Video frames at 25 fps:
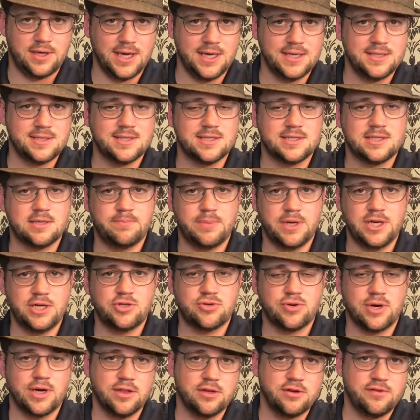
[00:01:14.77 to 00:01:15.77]
Yes, it's a big
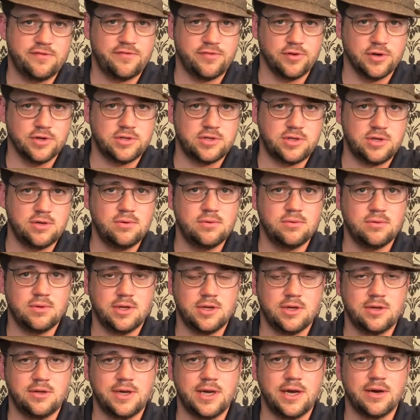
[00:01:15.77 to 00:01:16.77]
trailer for two
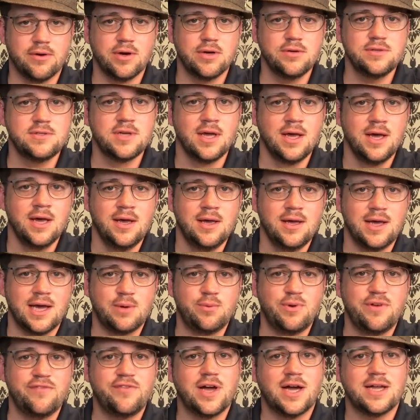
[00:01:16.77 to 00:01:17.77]
little heroes, and
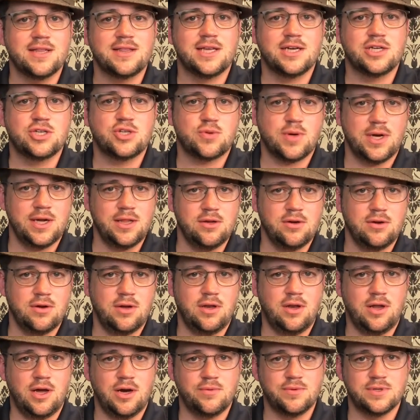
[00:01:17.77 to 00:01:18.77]
we've got that trailer
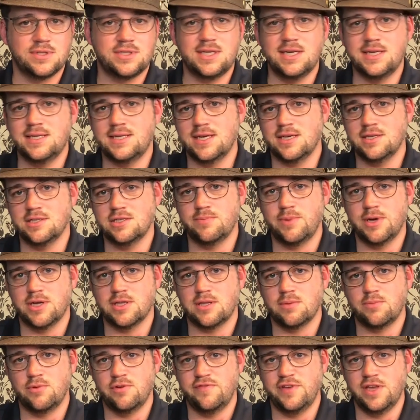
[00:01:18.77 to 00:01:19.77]
along with details about
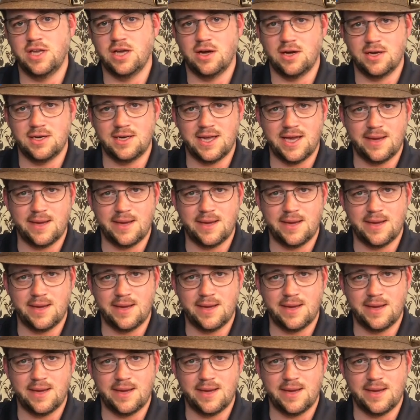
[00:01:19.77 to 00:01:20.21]
the movie on